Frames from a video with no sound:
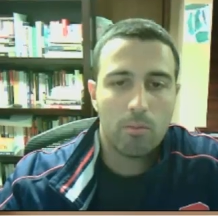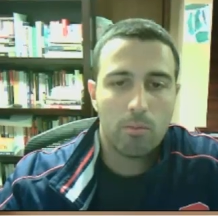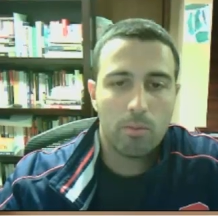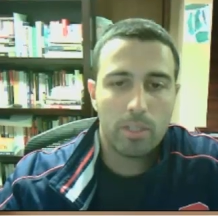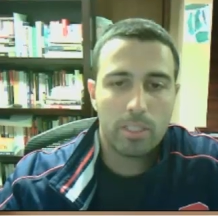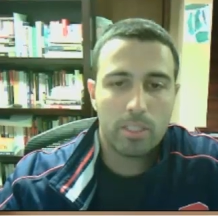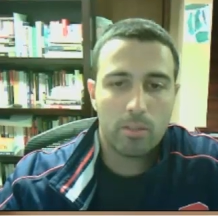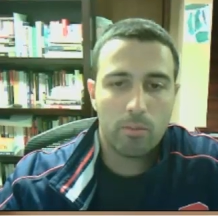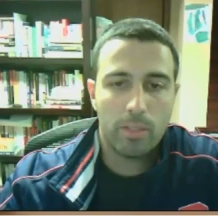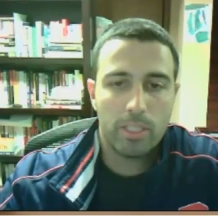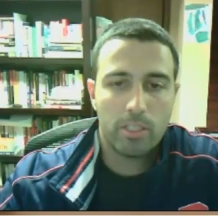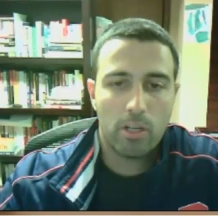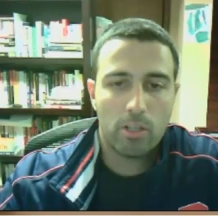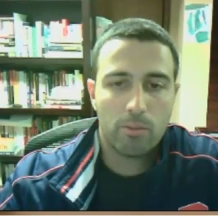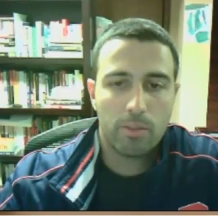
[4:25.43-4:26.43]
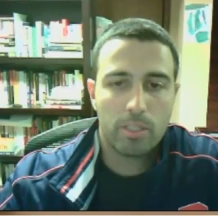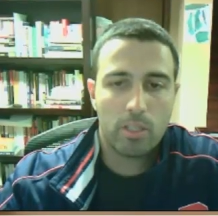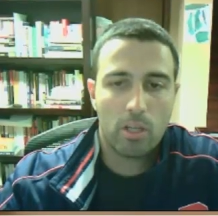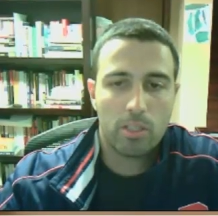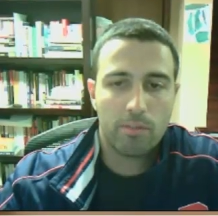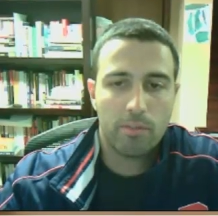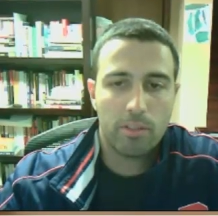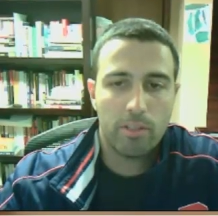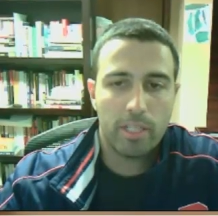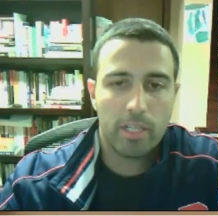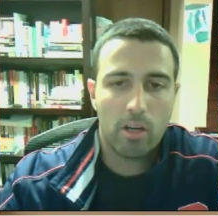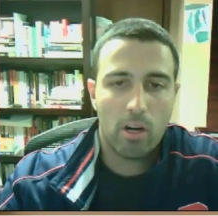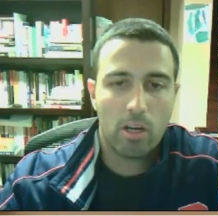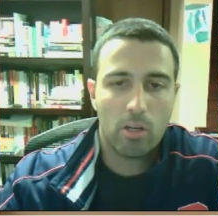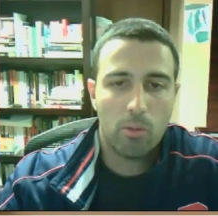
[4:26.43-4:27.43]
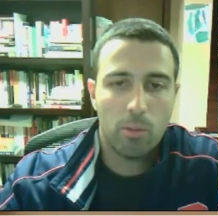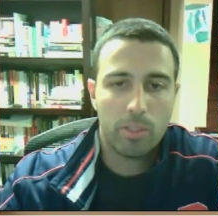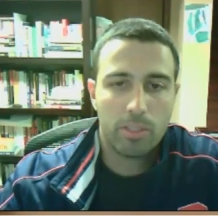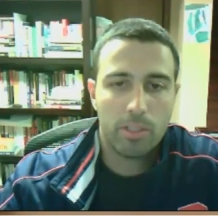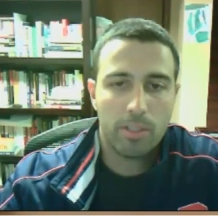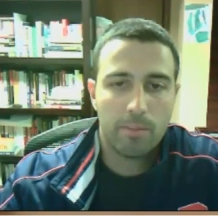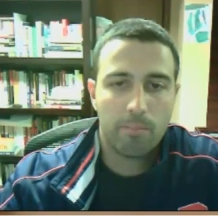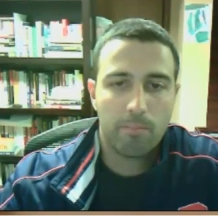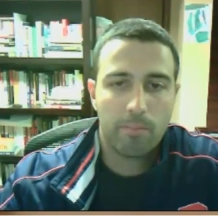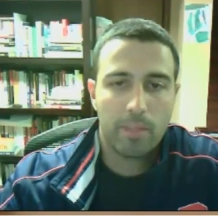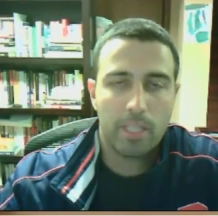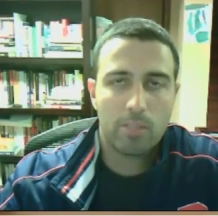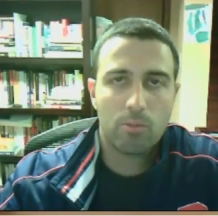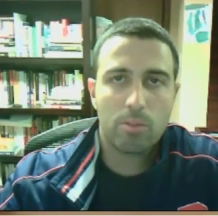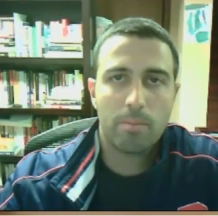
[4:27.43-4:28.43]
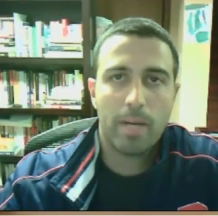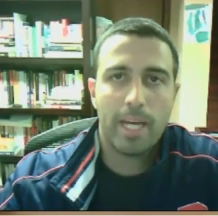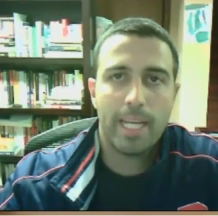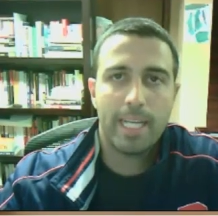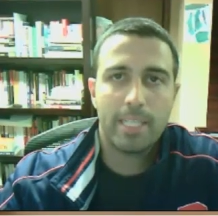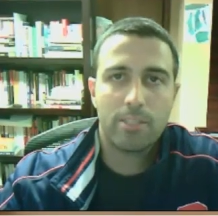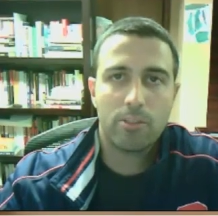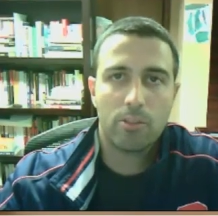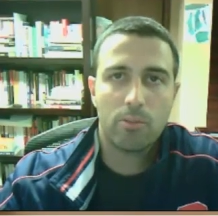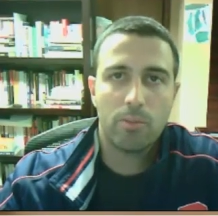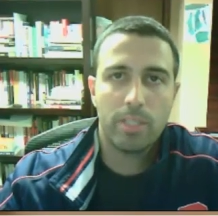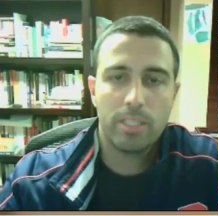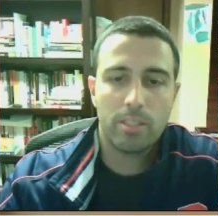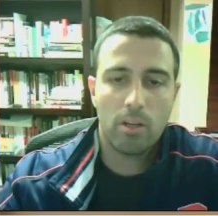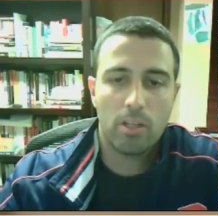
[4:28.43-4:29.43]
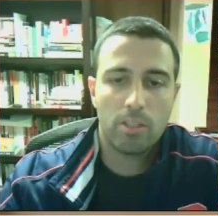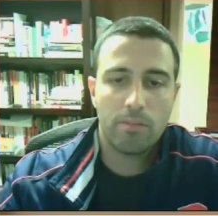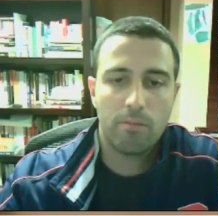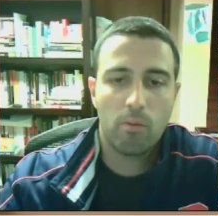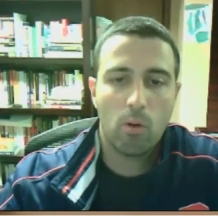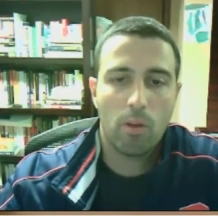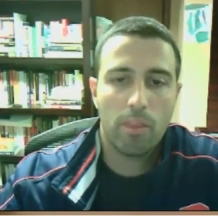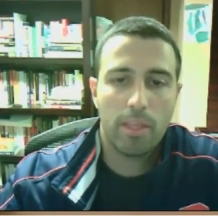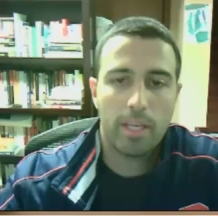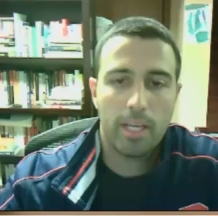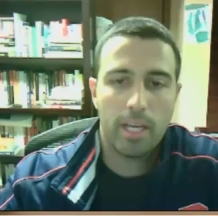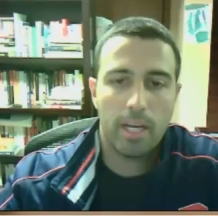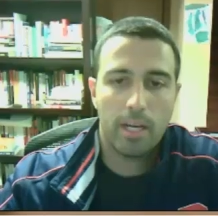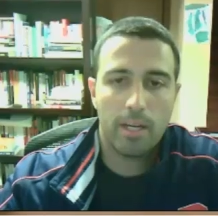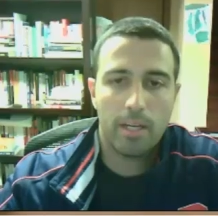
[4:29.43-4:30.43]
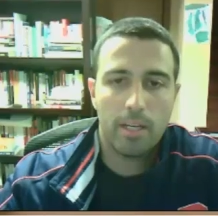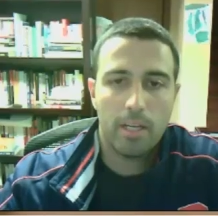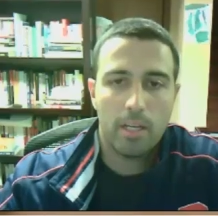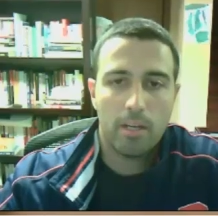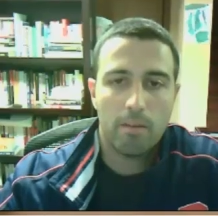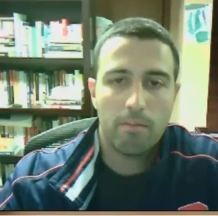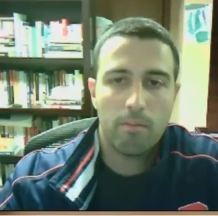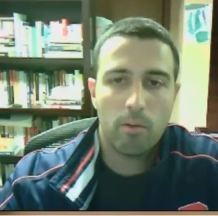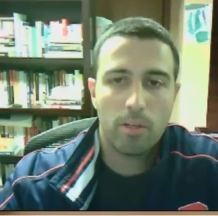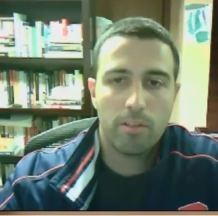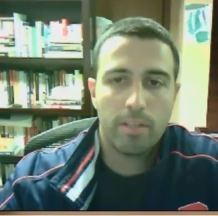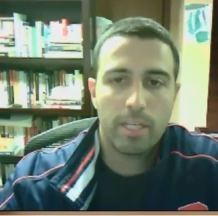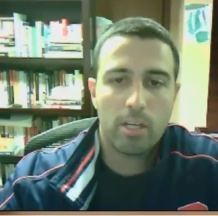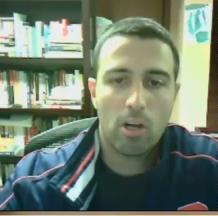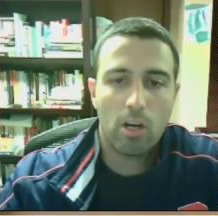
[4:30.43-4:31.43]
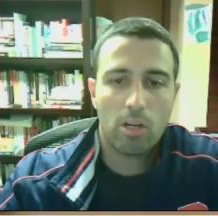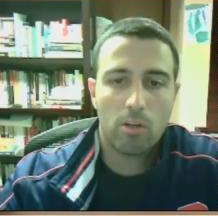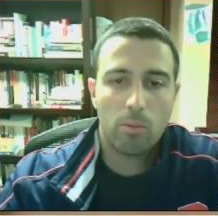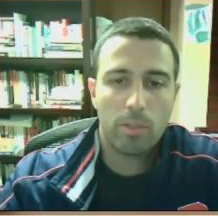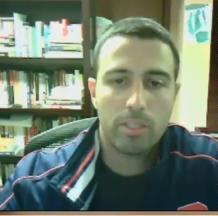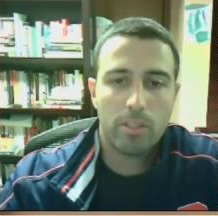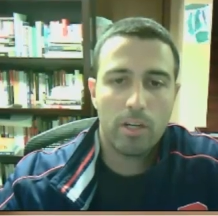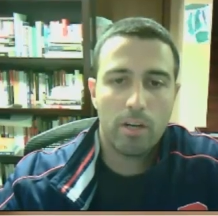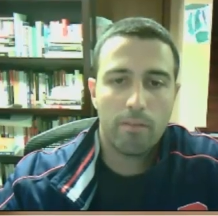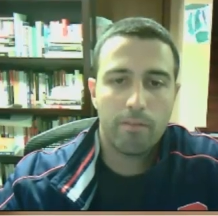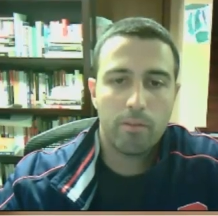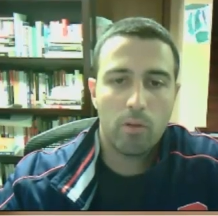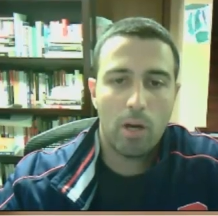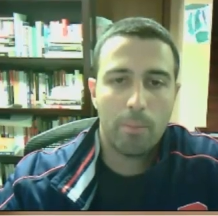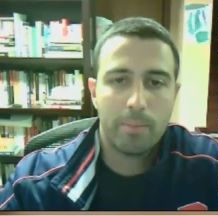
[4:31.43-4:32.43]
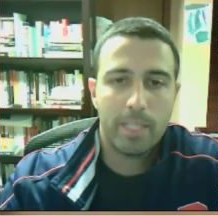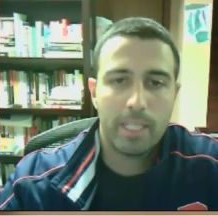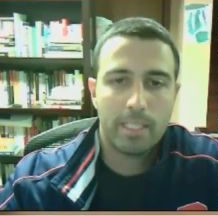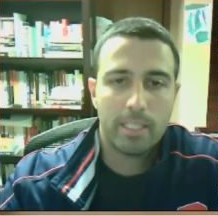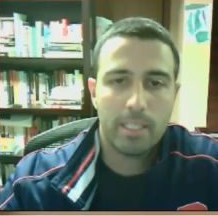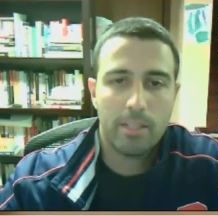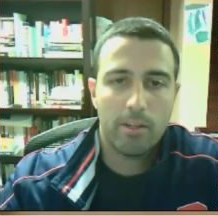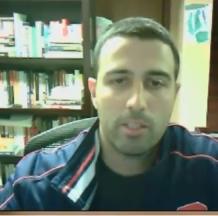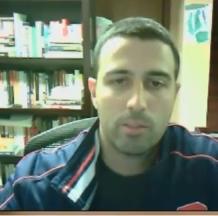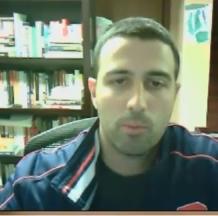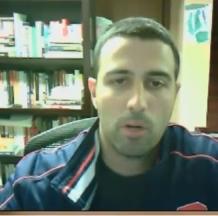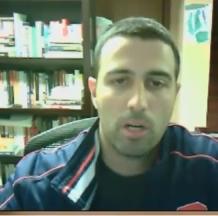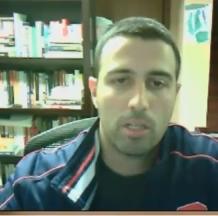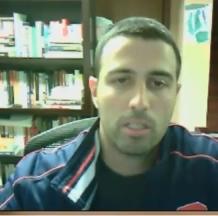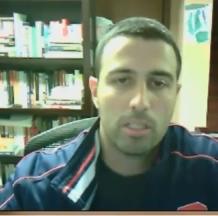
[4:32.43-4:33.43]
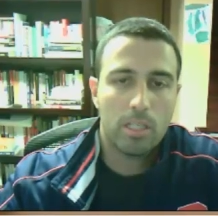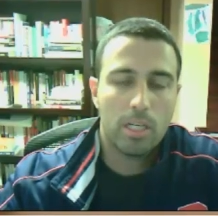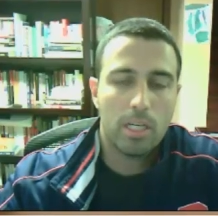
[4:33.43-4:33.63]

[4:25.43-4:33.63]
Research results for Unique Article Wizard. This was my initial research for Unique Article Wizard, and a few updates in here as well.